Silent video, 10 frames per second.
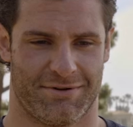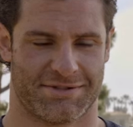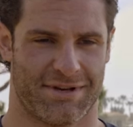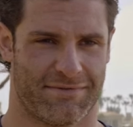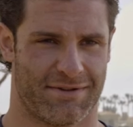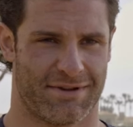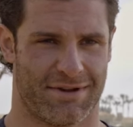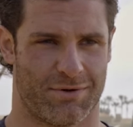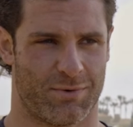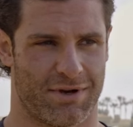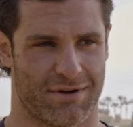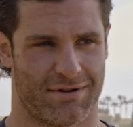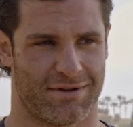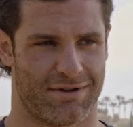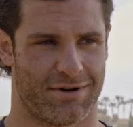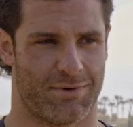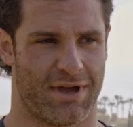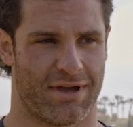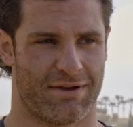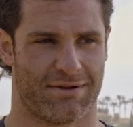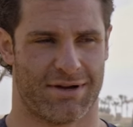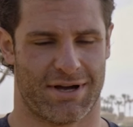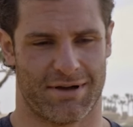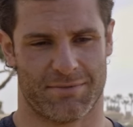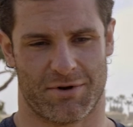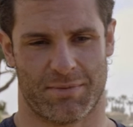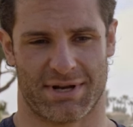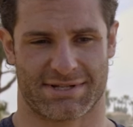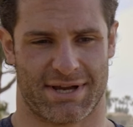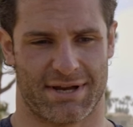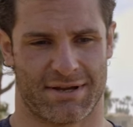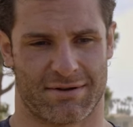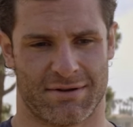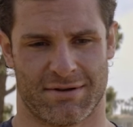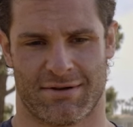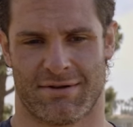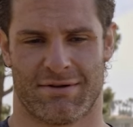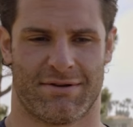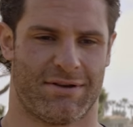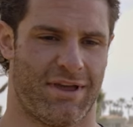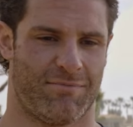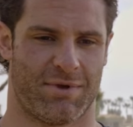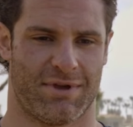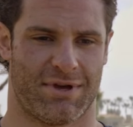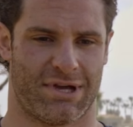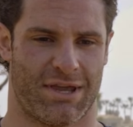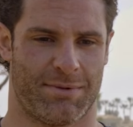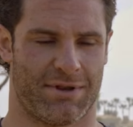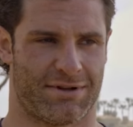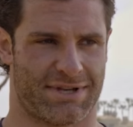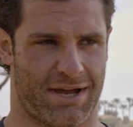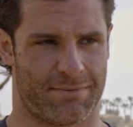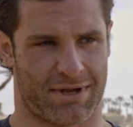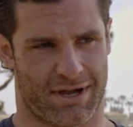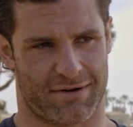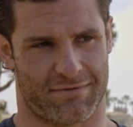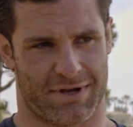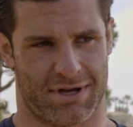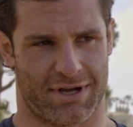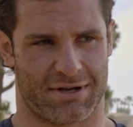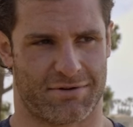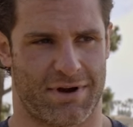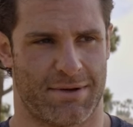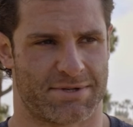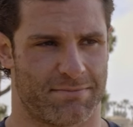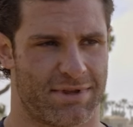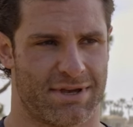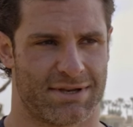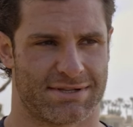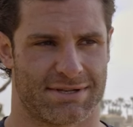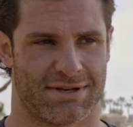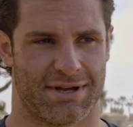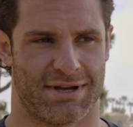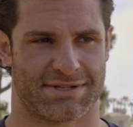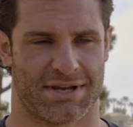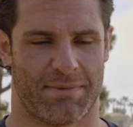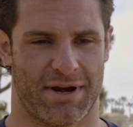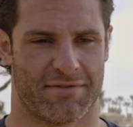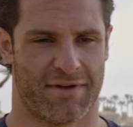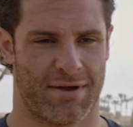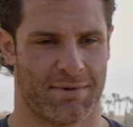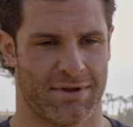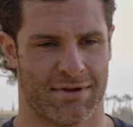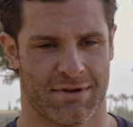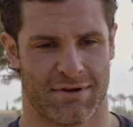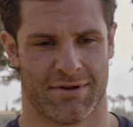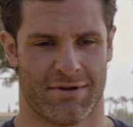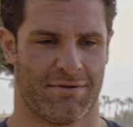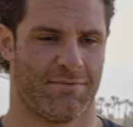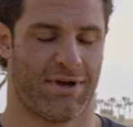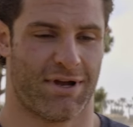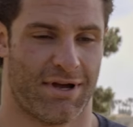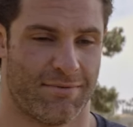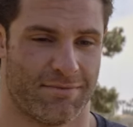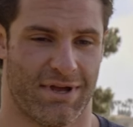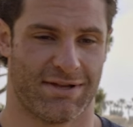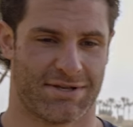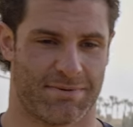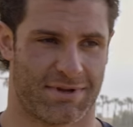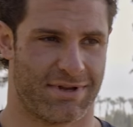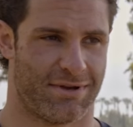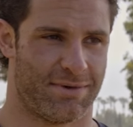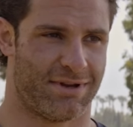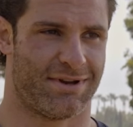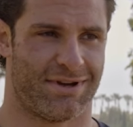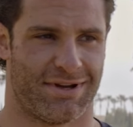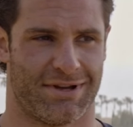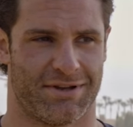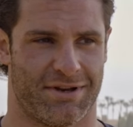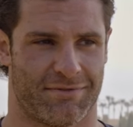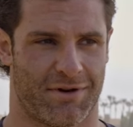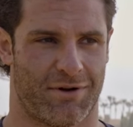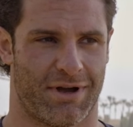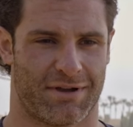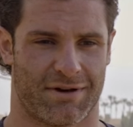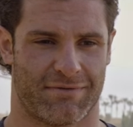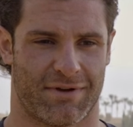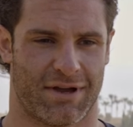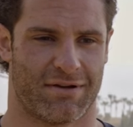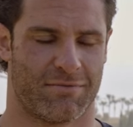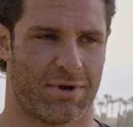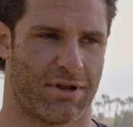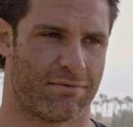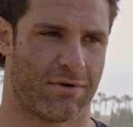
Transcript: know, it was definitely weird in a way, you know, but exciting. Gave me a little time to kind of grab some things and say bye to the family. But, yeah, typically, I mean, you never know. I could have been on the